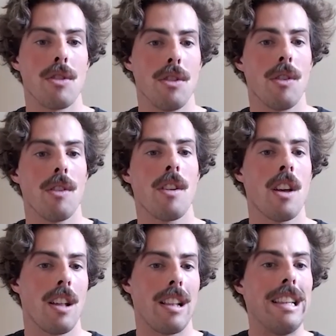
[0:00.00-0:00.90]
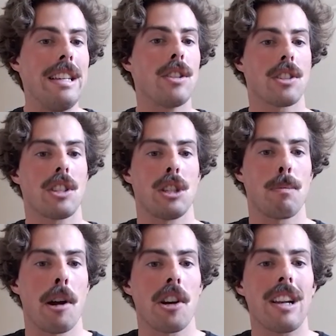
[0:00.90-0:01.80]
you know, leaders,
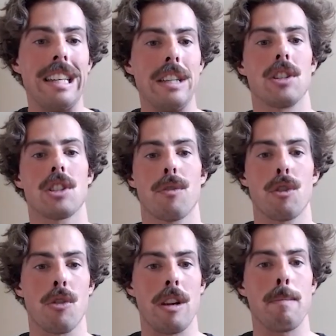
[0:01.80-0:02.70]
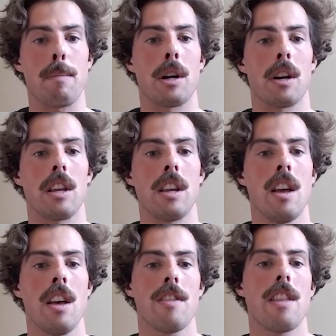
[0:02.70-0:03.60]
aspiring leaders of a Green Party
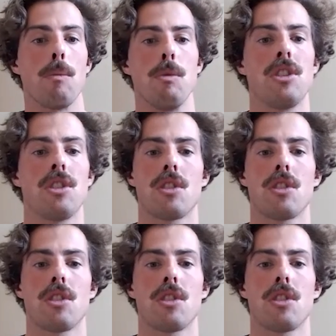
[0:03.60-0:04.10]
that we,